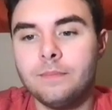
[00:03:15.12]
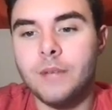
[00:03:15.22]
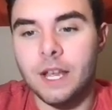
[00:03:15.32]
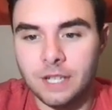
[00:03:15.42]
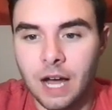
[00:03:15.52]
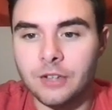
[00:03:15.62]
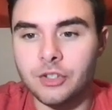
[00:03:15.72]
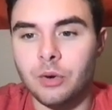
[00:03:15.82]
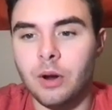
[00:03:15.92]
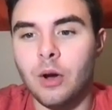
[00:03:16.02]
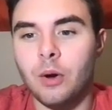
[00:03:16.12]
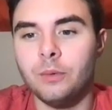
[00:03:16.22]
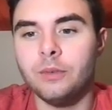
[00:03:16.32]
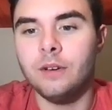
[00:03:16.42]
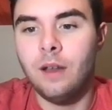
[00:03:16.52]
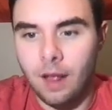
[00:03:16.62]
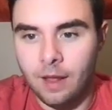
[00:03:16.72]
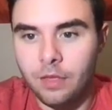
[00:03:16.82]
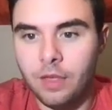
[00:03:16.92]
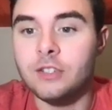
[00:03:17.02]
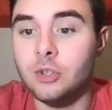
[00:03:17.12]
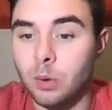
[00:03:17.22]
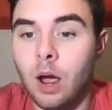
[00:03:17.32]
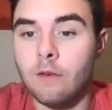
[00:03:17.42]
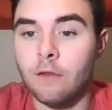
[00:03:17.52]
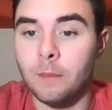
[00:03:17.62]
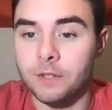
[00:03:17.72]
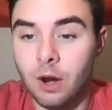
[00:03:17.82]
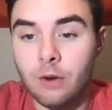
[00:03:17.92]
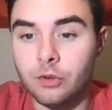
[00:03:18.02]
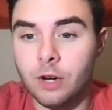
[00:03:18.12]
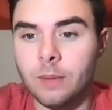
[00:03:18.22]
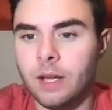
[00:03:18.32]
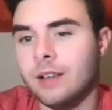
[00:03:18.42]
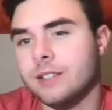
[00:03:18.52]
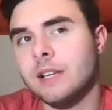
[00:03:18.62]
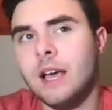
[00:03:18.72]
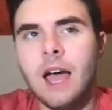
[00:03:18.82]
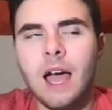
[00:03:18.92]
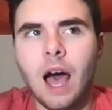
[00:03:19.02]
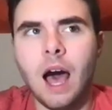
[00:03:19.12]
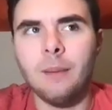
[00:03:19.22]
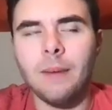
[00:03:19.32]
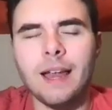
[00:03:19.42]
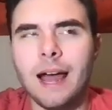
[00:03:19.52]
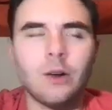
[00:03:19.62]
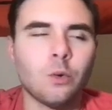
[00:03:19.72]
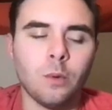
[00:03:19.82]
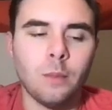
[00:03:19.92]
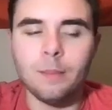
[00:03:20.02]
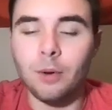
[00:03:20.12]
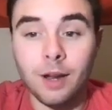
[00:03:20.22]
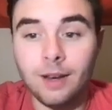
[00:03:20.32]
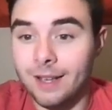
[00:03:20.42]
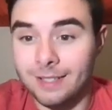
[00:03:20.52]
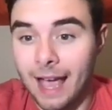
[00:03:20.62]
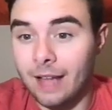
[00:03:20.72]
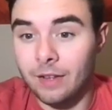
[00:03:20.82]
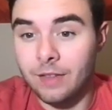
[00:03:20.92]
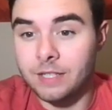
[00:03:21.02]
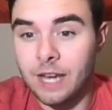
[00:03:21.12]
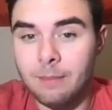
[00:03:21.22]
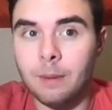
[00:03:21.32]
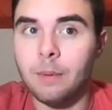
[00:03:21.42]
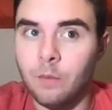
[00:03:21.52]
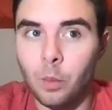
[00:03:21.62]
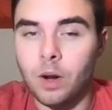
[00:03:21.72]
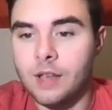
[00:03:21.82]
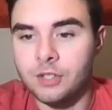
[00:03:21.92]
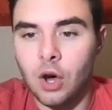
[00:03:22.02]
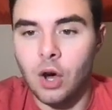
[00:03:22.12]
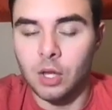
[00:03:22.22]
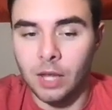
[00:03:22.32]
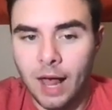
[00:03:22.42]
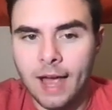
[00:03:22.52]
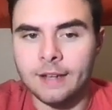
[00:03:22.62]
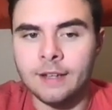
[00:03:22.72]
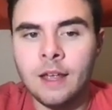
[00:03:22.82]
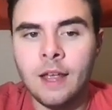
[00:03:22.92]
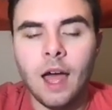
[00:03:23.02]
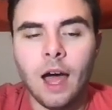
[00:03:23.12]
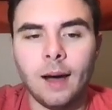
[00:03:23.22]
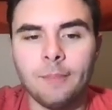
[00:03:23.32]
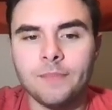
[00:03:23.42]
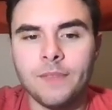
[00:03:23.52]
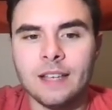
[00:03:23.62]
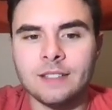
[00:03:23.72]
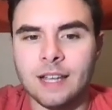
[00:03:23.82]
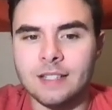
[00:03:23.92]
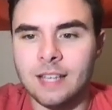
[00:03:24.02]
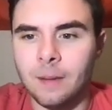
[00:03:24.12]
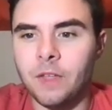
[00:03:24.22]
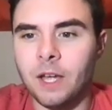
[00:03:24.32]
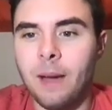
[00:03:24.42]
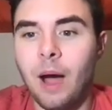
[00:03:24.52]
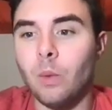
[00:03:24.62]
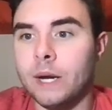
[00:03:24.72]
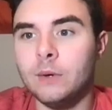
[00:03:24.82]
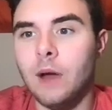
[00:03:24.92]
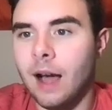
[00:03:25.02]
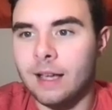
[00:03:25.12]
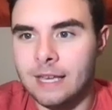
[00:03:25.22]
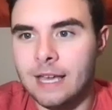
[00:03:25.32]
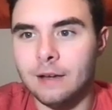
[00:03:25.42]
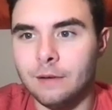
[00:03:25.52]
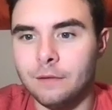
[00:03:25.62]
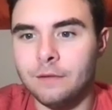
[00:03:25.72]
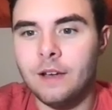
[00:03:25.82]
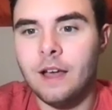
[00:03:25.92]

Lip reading: testosterone and things to recover from his surgery because and I don't remember it exactly in the statement, but from what I saw online, it said something about we do not give